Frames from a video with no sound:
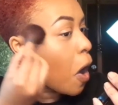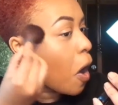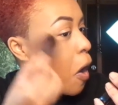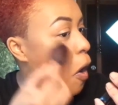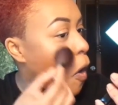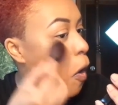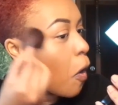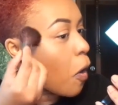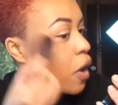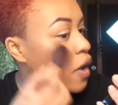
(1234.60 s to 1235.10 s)

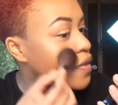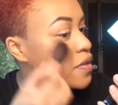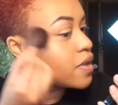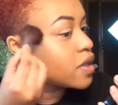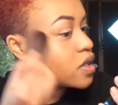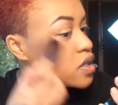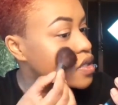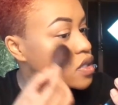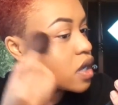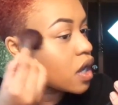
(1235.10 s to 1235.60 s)
on the
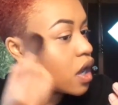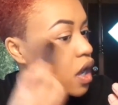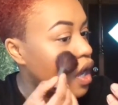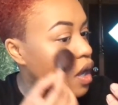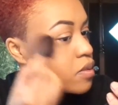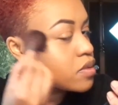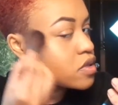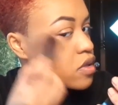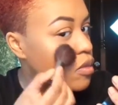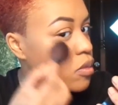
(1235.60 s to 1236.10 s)

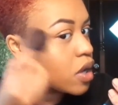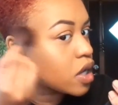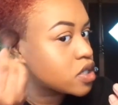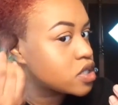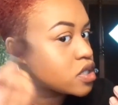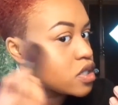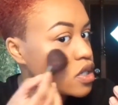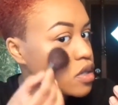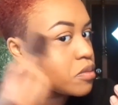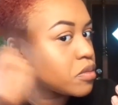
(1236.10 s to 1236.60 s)
tops of my
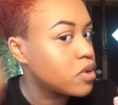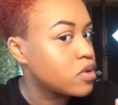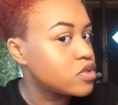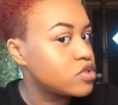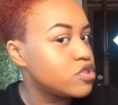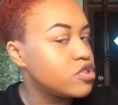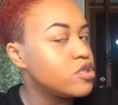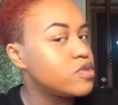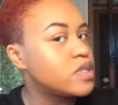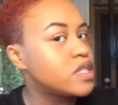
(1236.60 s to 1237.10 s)
cheekbones.
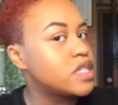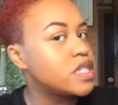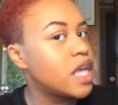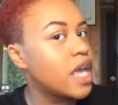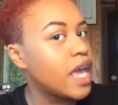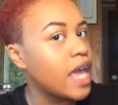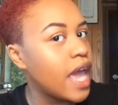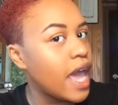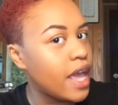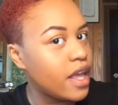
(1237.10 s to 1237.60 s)
Do you
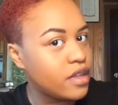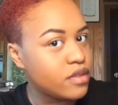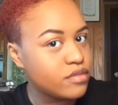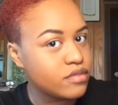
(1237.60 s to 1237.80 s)
see it?